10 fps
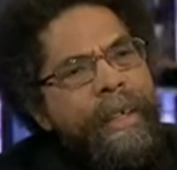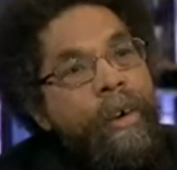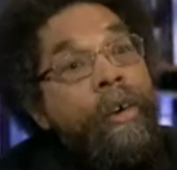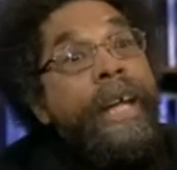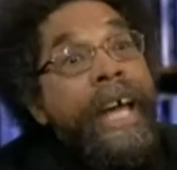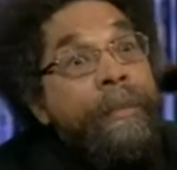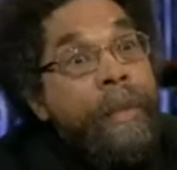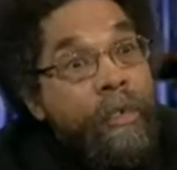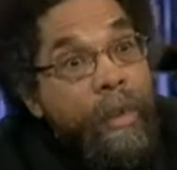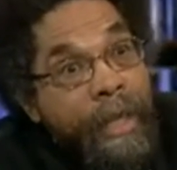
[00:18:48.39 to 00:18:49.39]
or
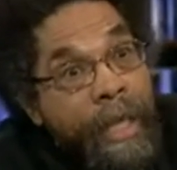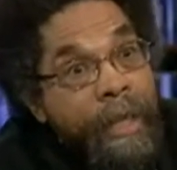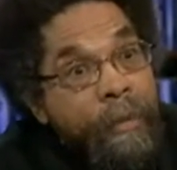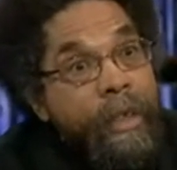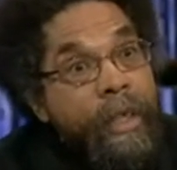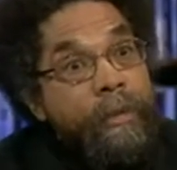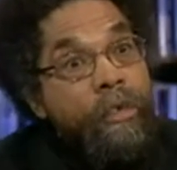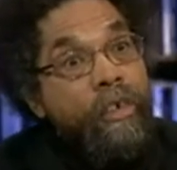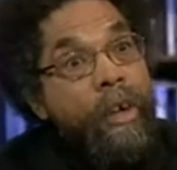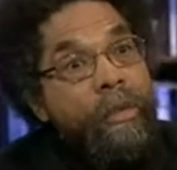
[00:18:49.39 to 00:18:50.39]
enactment of criminality when it comes to
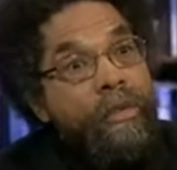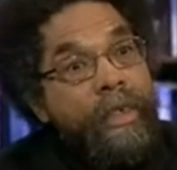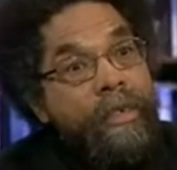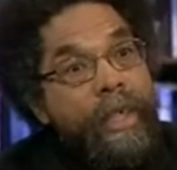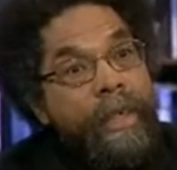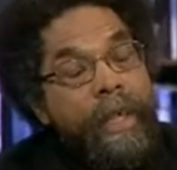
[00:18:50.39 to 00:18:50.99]
drones, you see.